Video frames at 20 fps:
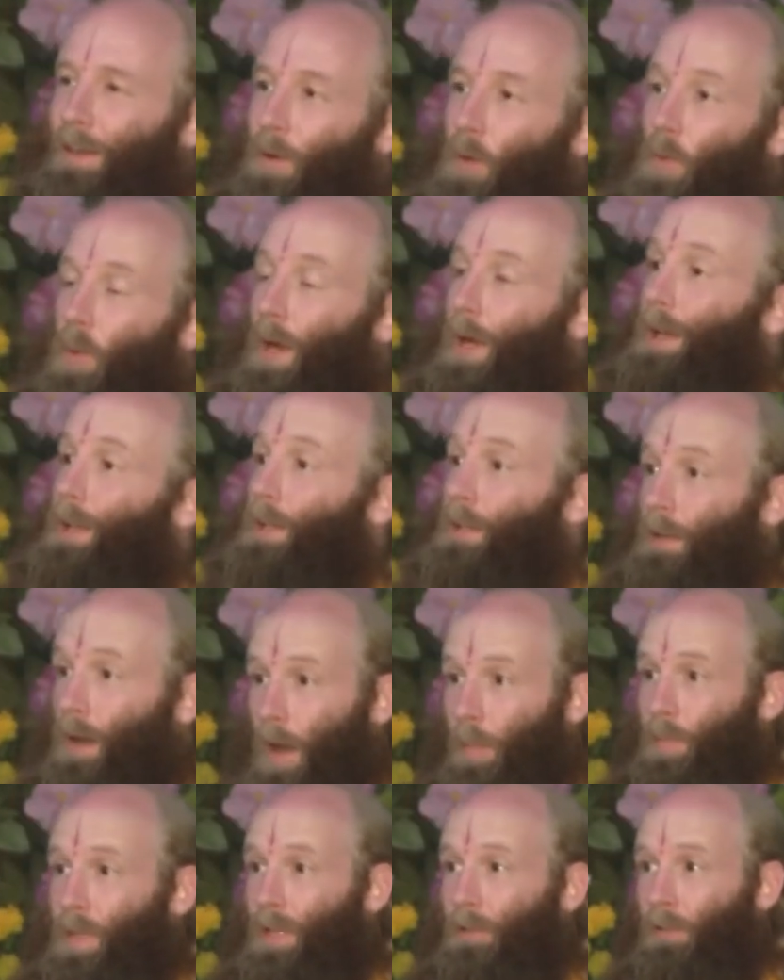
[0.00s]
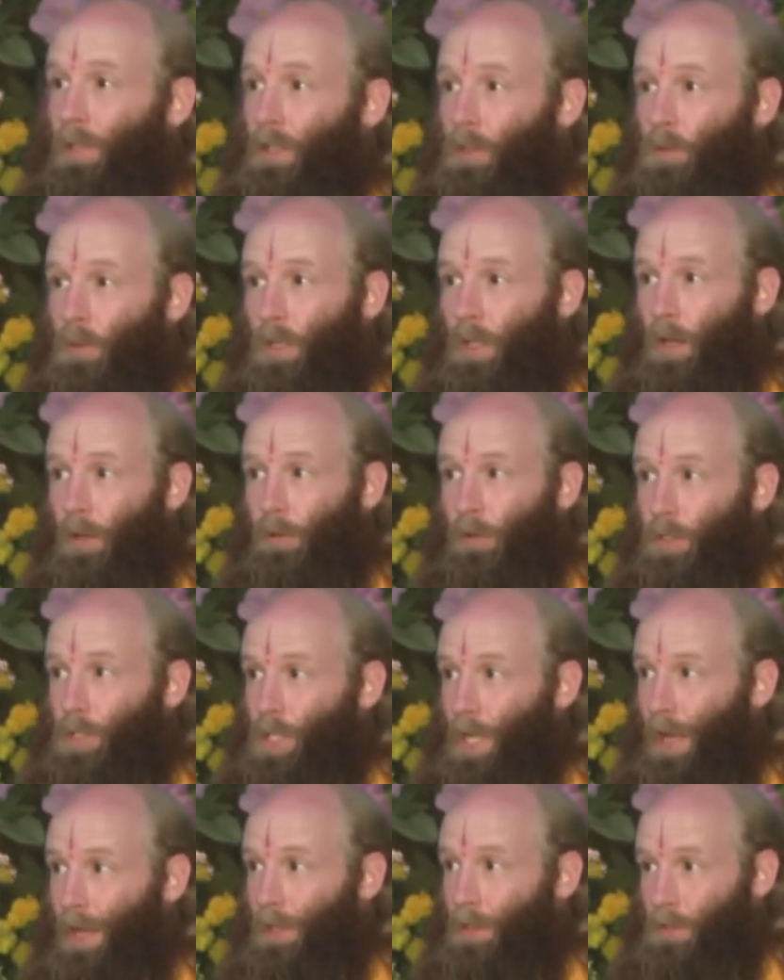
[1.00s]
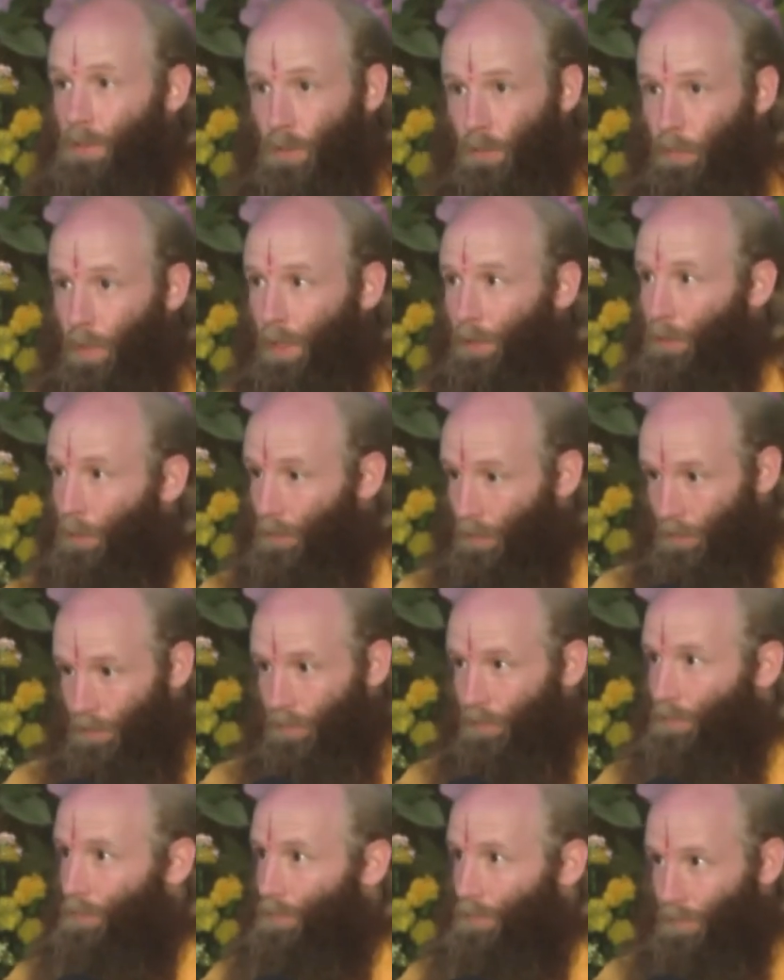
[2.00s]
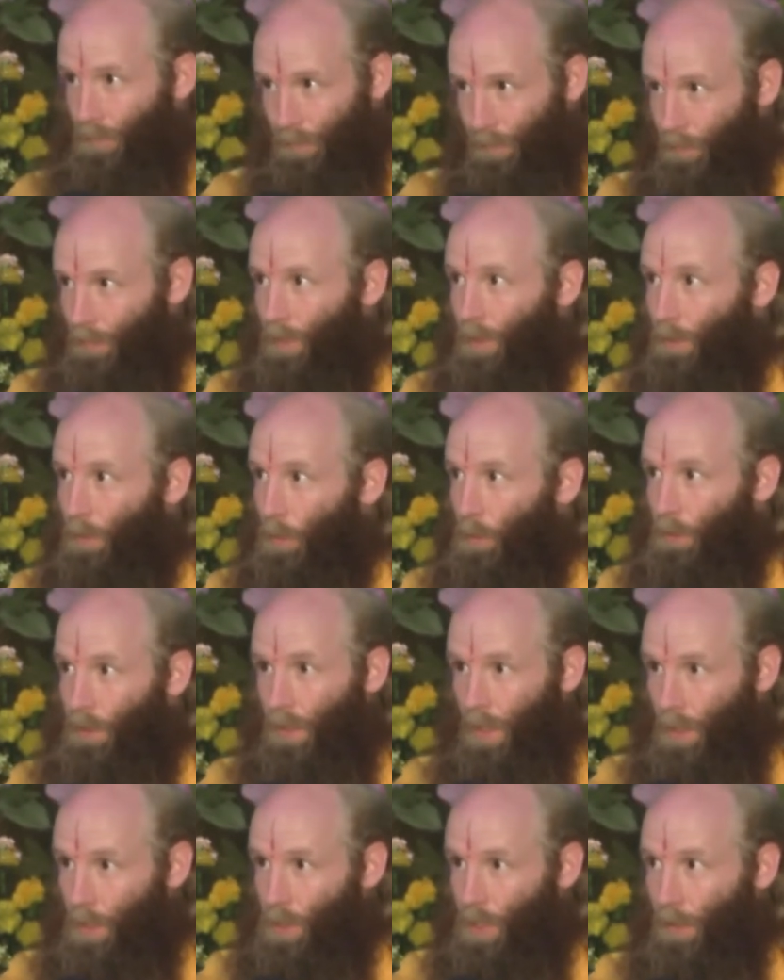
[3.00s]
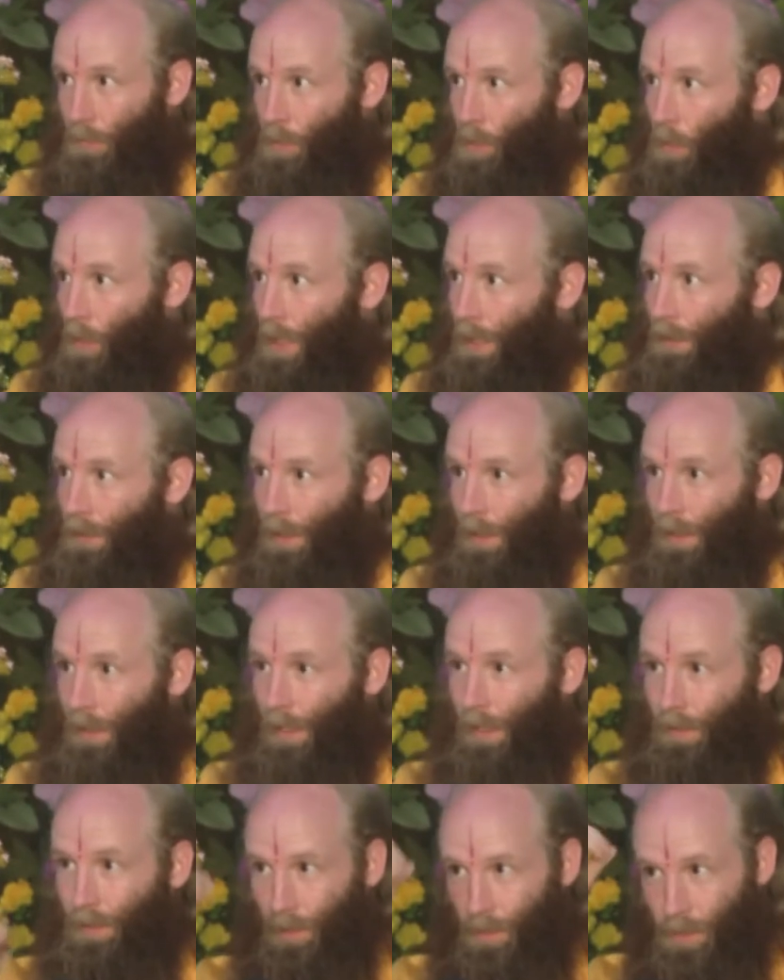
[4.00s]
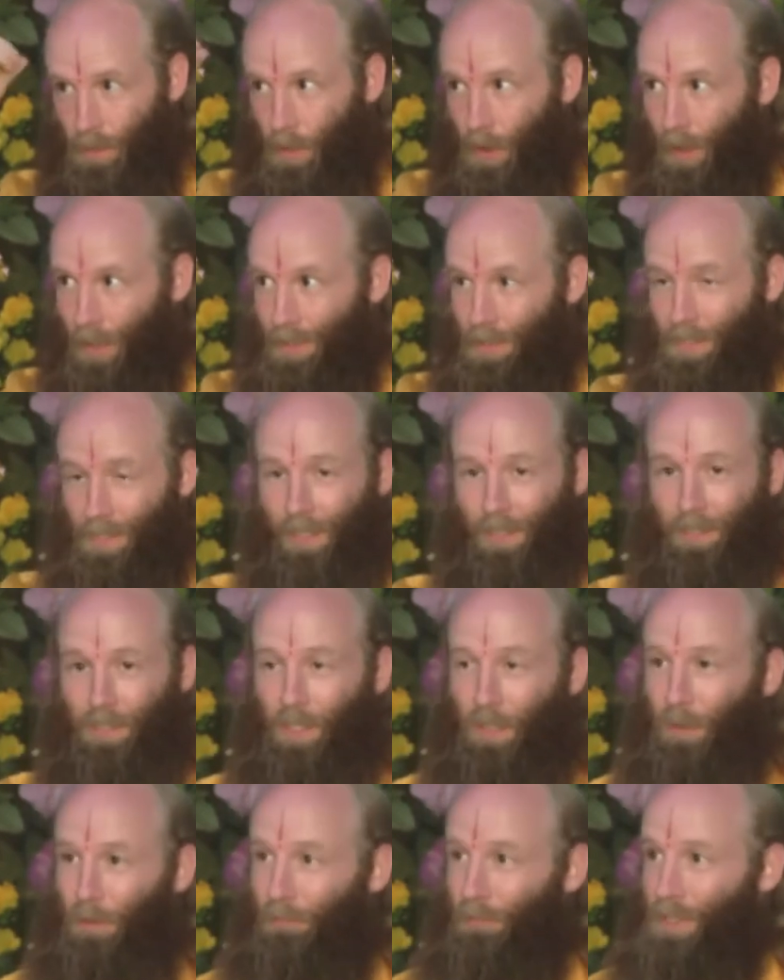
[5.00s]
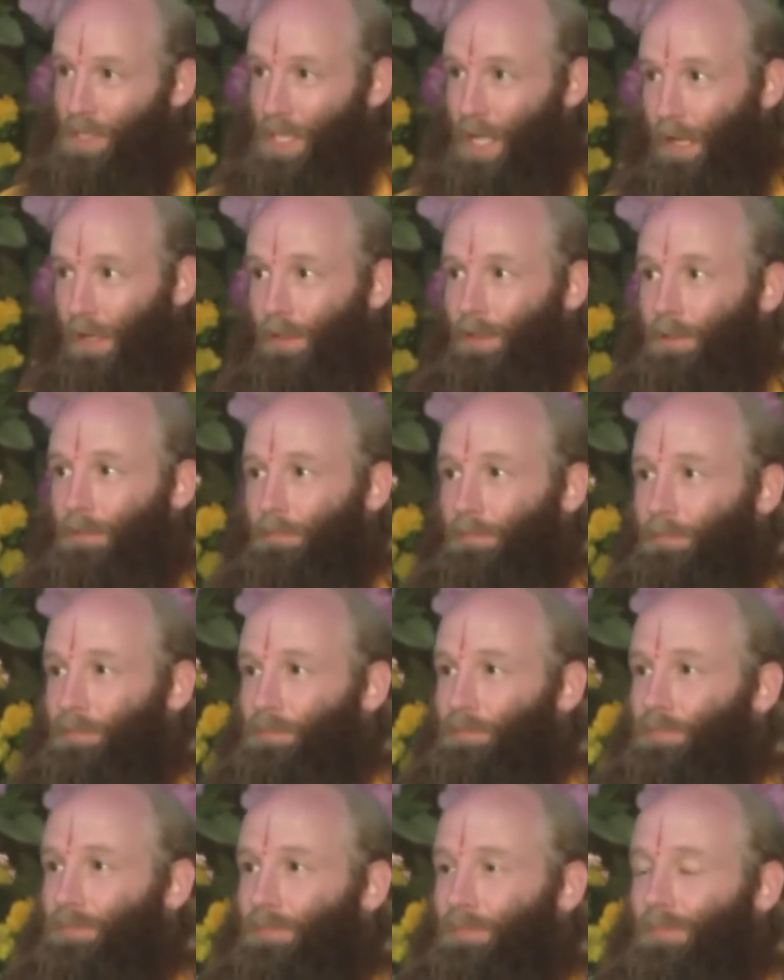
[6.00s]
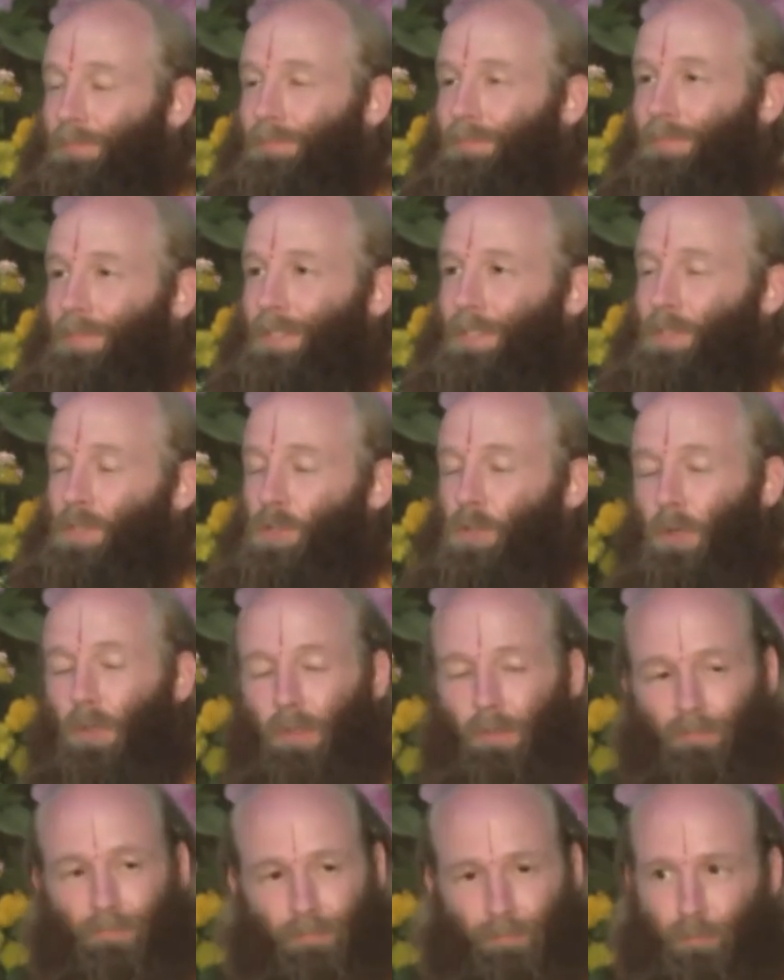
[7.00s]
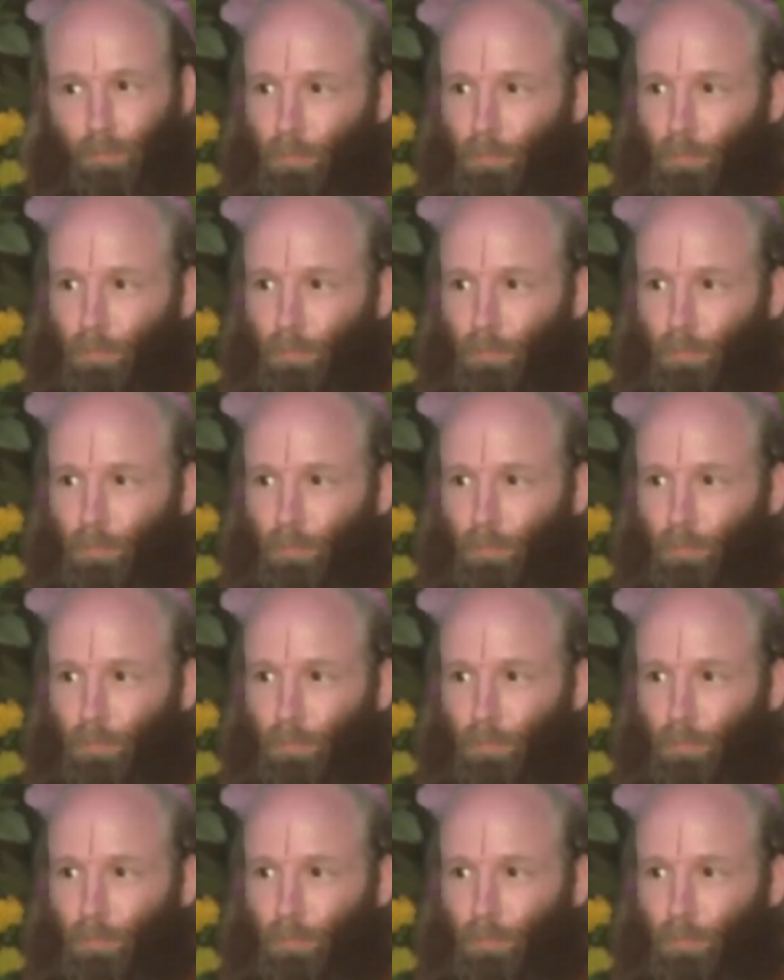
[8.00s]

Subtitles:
"Well, I'm giving you another chance. You better, teach him the right thing, get this nonsense out of his head." So